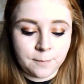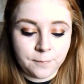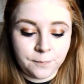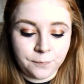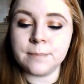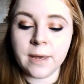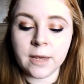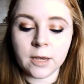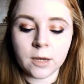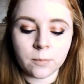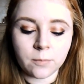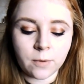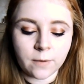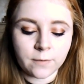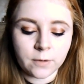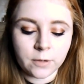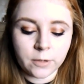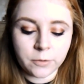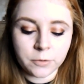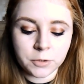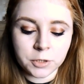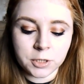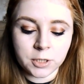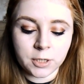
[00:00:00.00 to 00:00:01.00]
Makeup
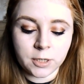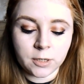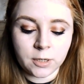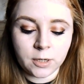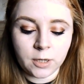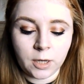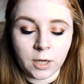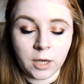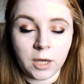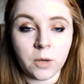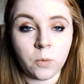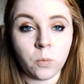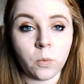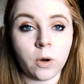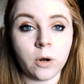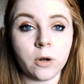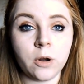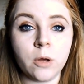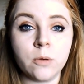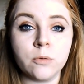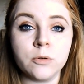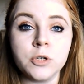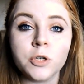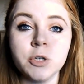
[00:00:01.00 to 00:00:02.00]
Revolution
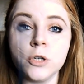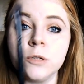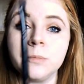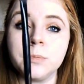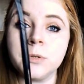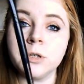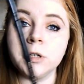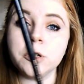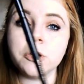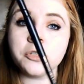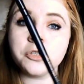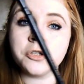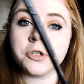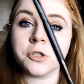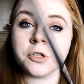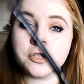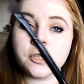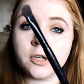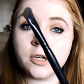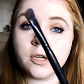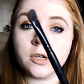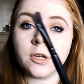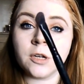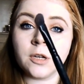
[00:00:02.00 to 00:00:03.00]
E102 brush,
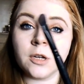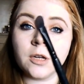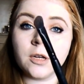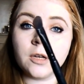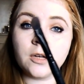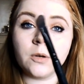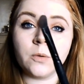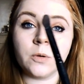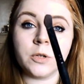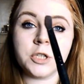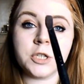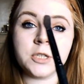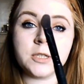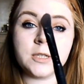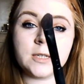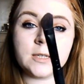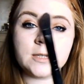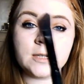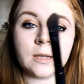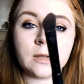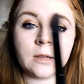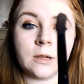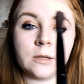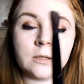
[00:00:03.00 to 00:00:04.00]
which is this
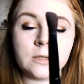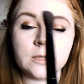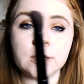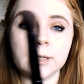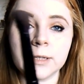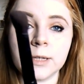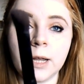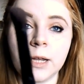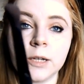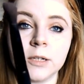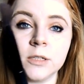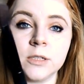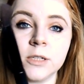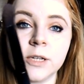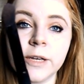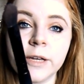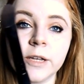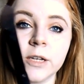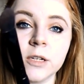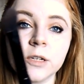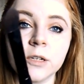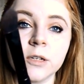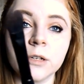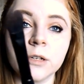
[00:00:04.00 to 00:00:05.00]
little slanted,